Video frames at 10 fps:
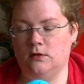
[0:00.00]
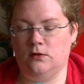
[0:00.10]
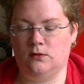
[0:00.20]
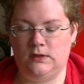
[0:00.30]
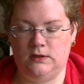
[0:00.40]

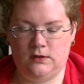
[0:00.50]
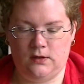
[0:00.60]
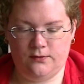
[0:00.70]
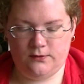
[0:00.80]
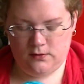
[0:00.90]
just really
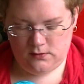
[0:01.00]
soft